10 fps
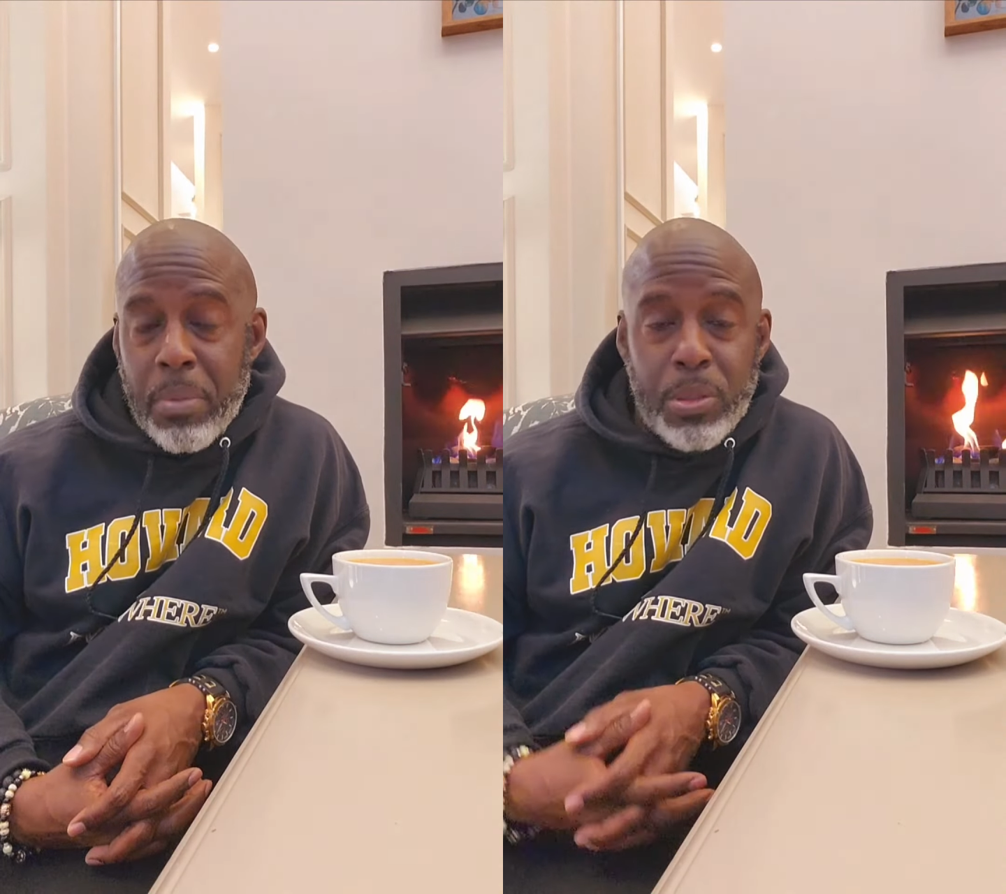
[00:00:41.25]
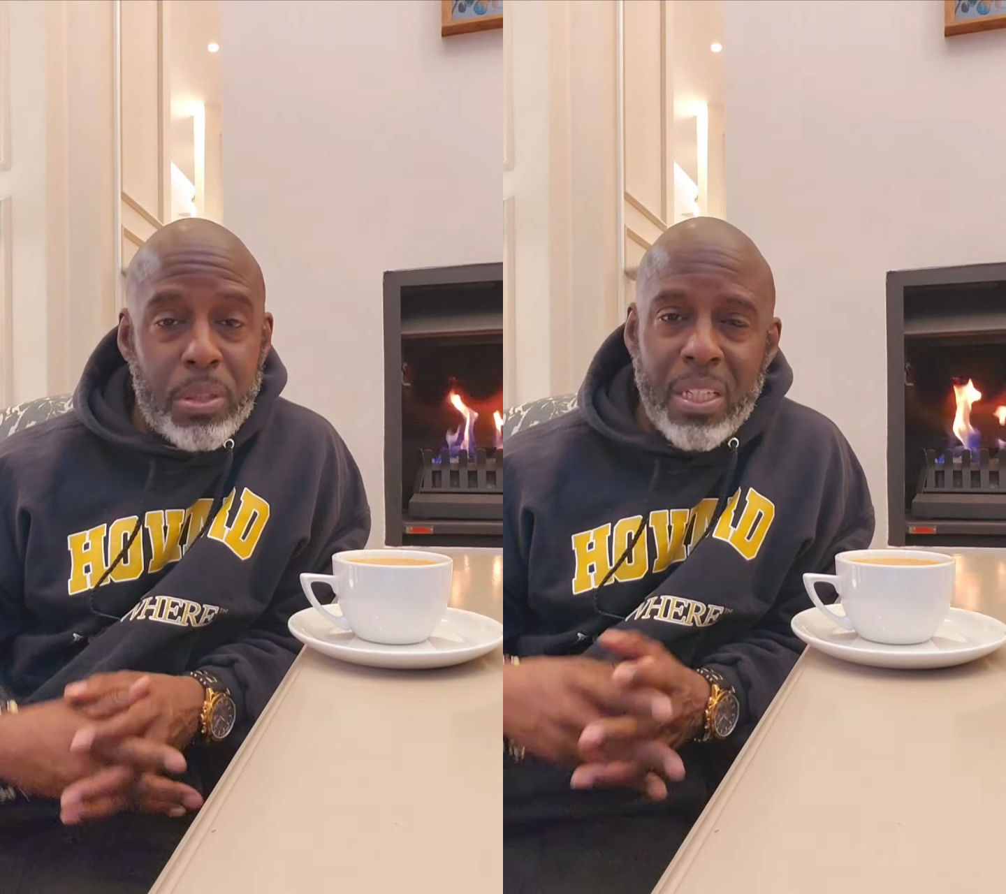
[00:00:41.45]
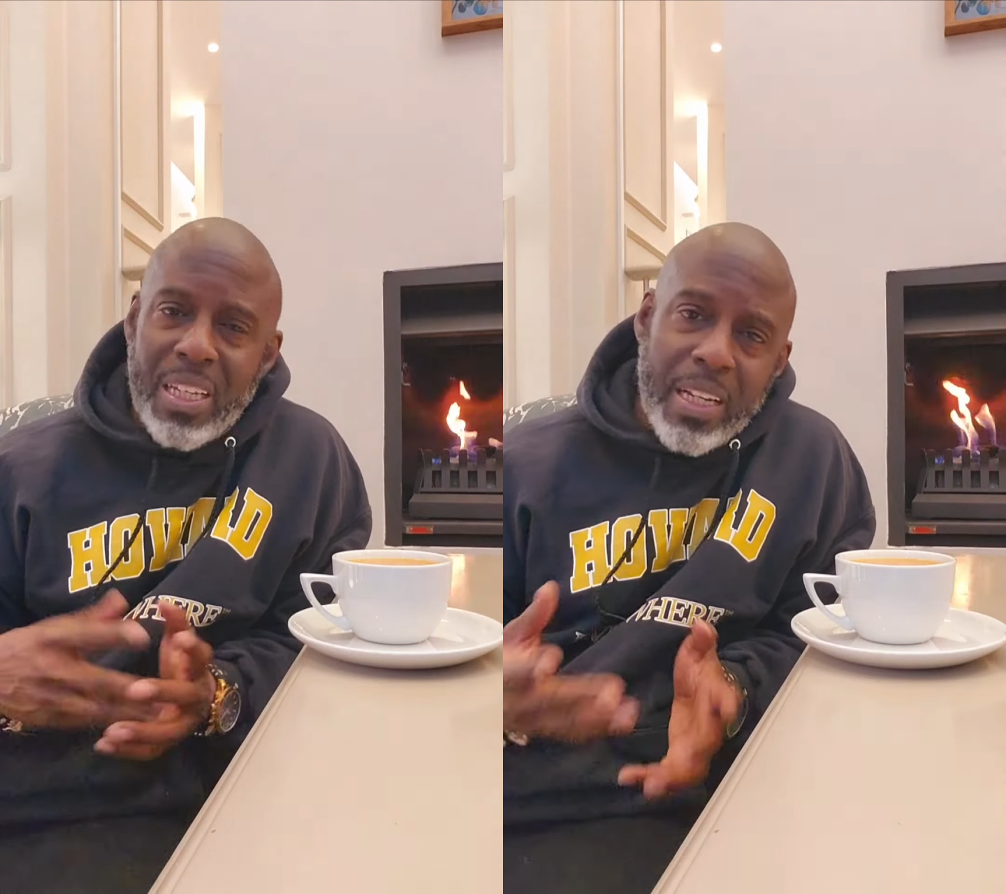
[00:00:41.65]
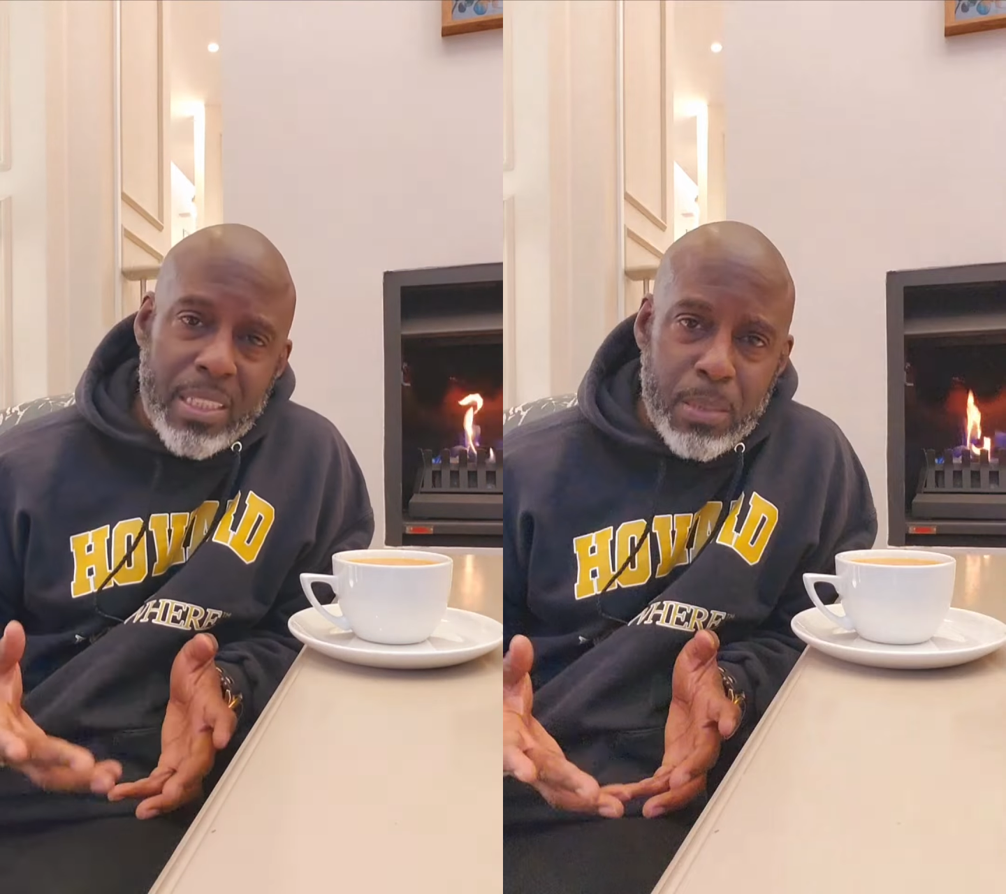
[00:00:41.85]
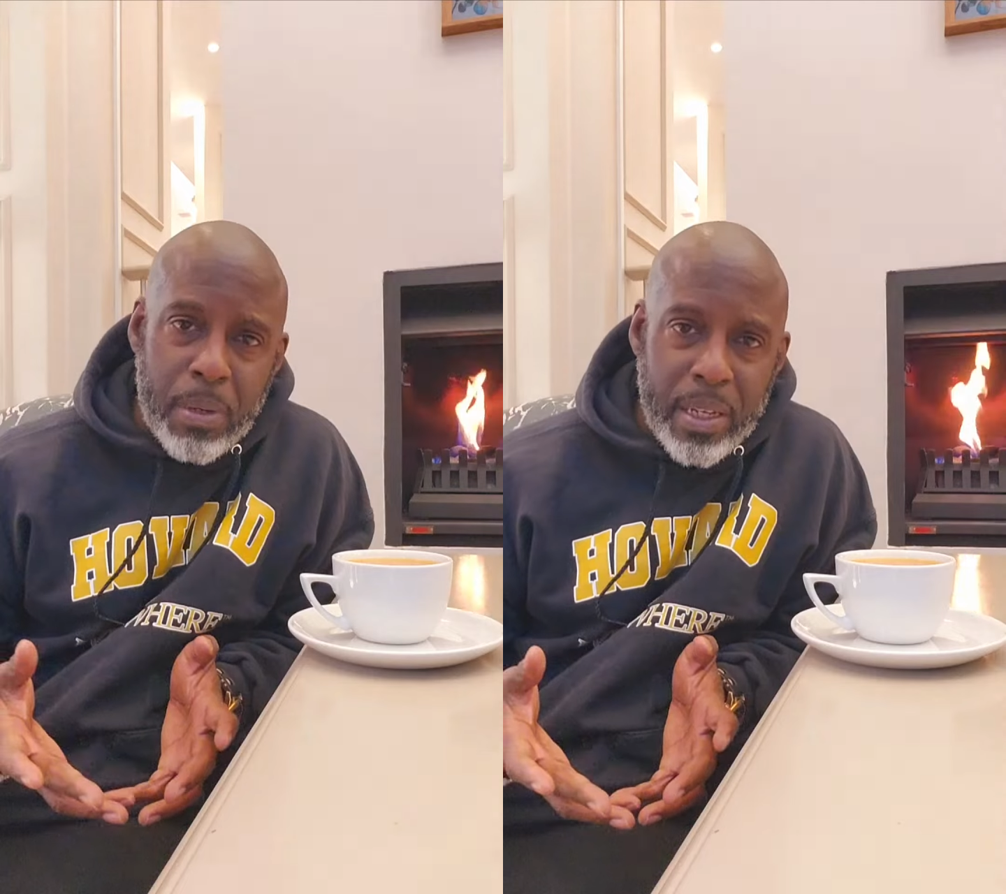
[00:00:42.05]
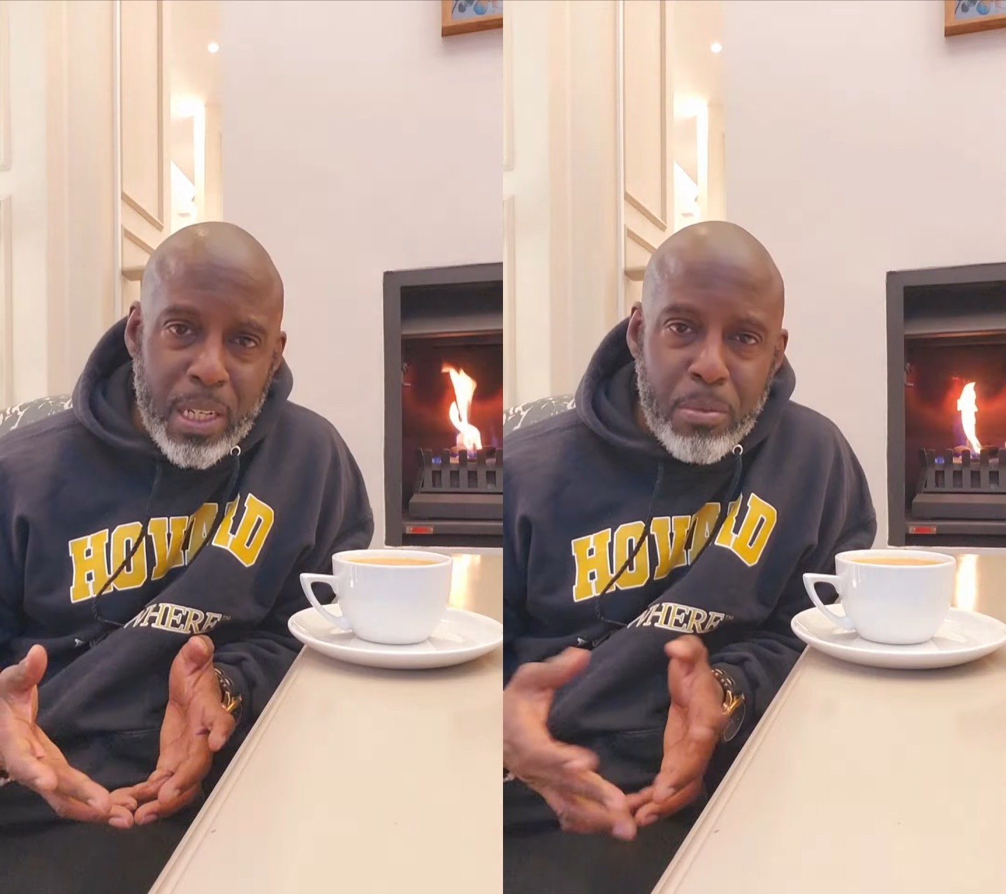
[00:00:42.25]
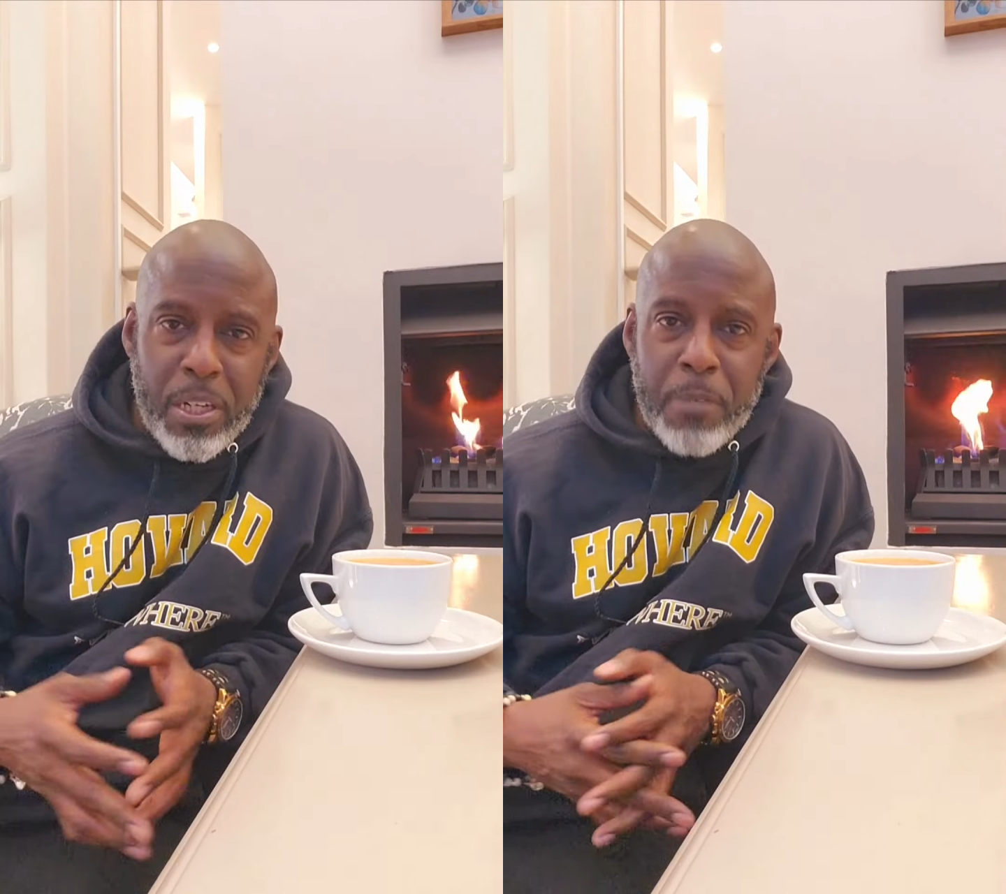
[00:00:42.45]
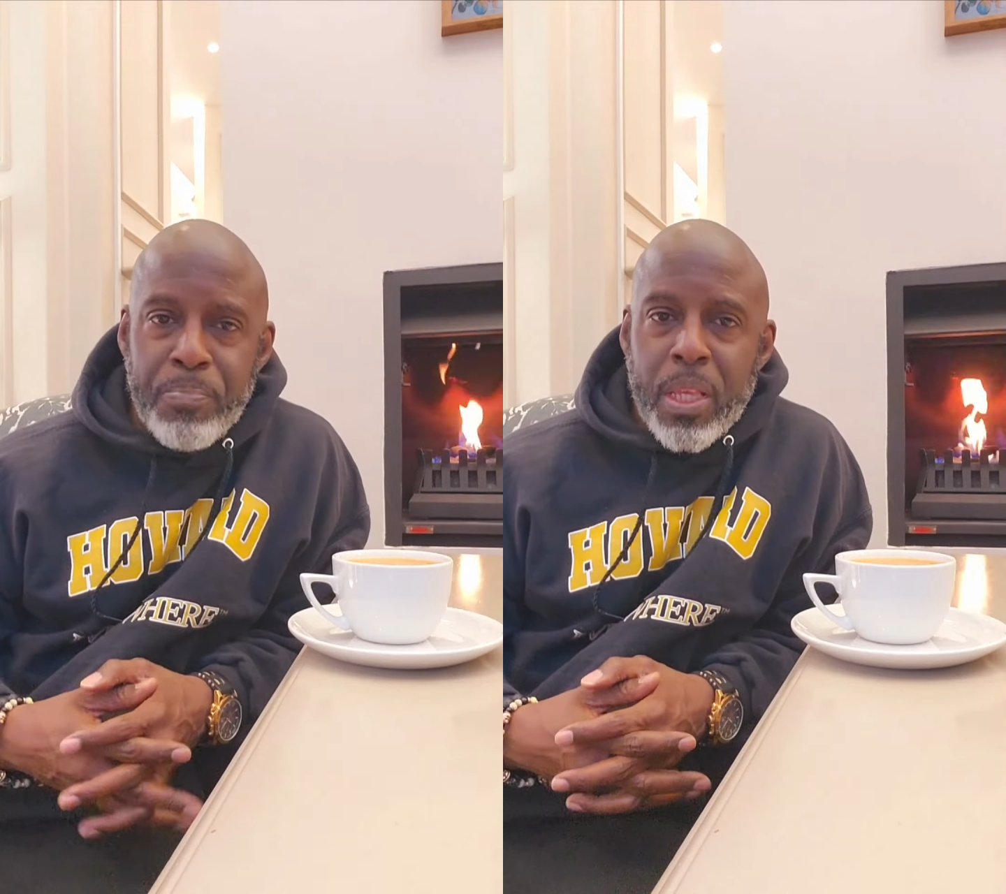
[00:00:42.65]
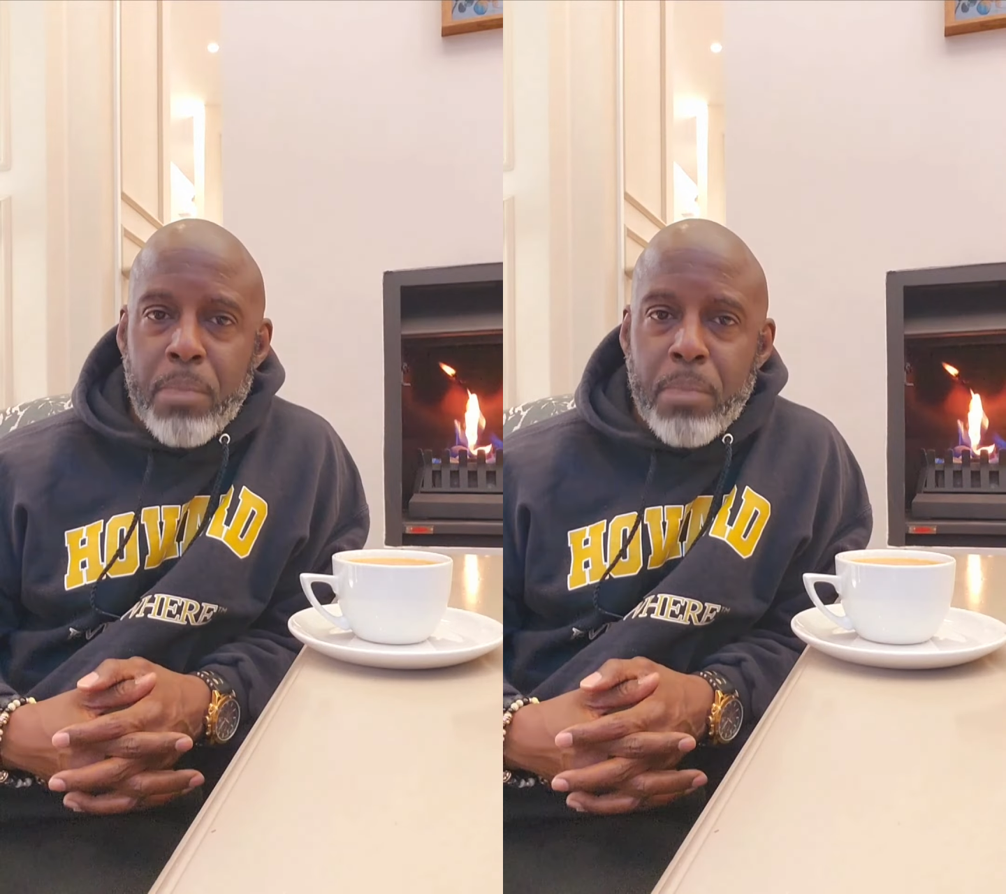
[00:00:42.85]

but you can get it just about anywhere.